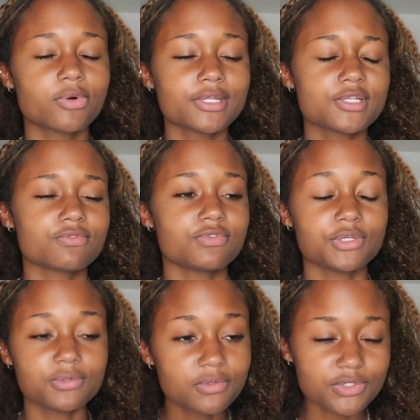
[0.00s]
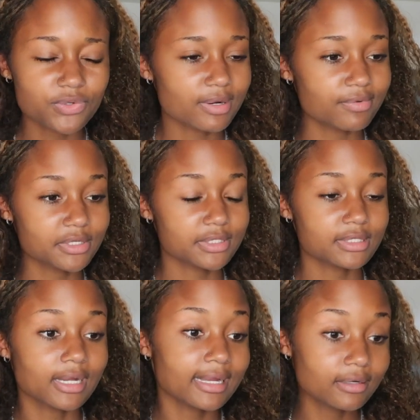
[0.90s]
points of view, so I really
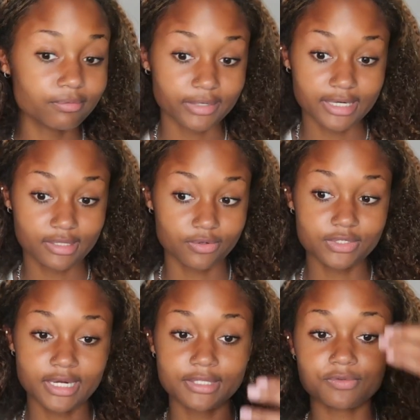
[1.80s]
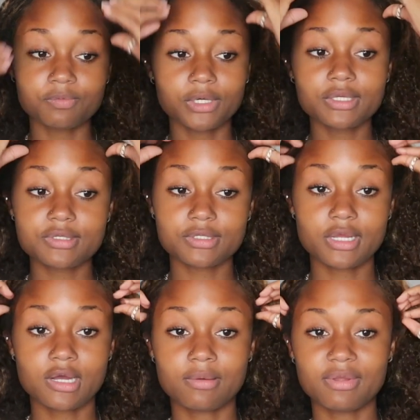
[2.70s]
like reading those kinds of books.
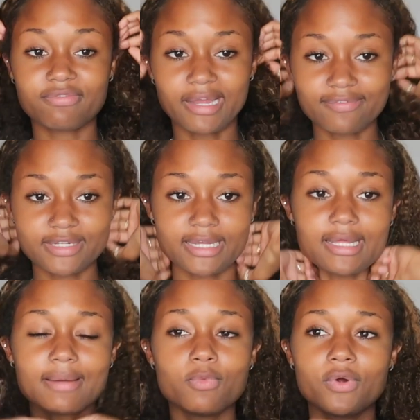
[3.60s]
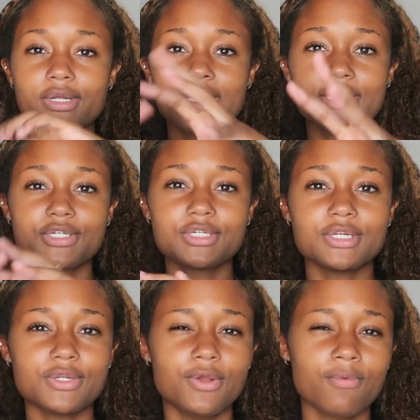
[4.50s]
If I have to get like more niched
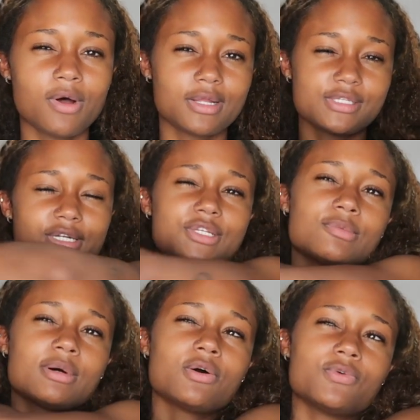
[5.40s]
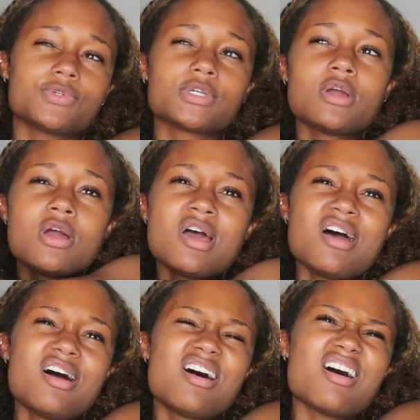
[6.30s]
and nuanced, I suppose.
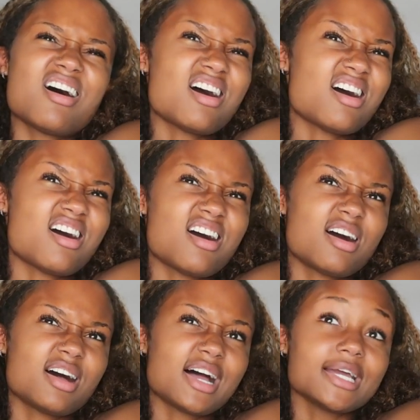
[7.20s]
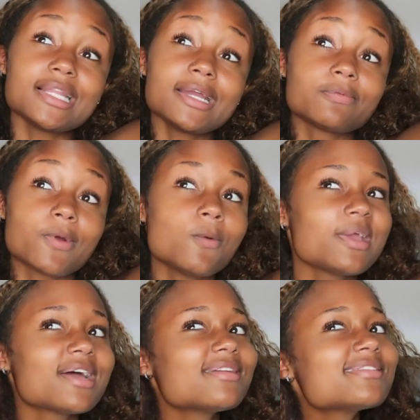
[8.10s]
I like
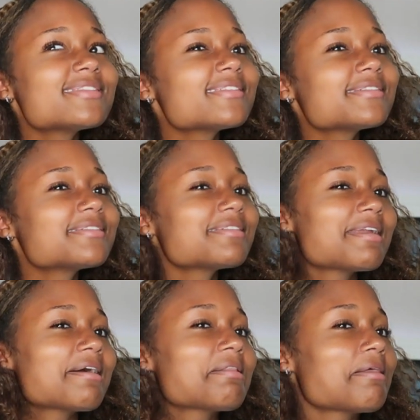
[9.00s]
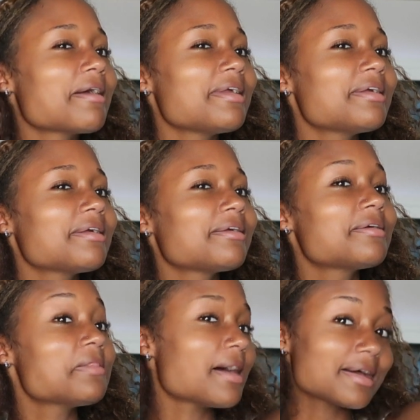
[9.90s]
romance and I like
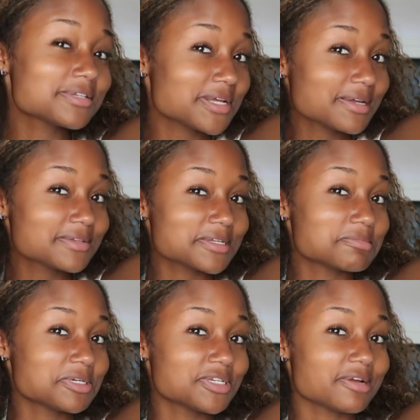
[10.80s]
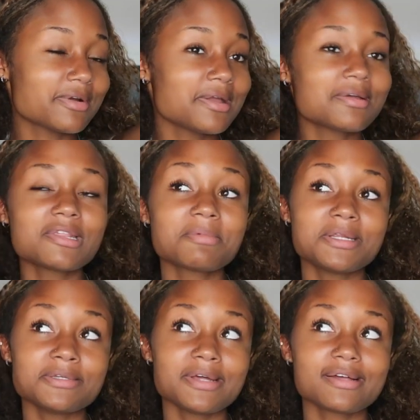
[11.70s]
classics. As much as I rank on them,
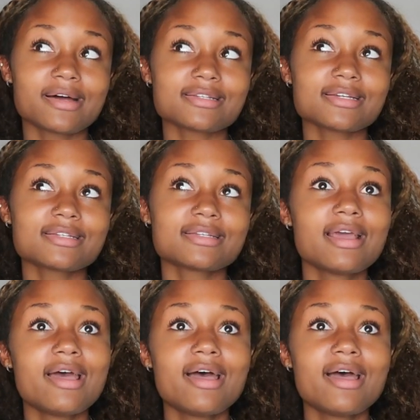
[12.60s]
I do like classics.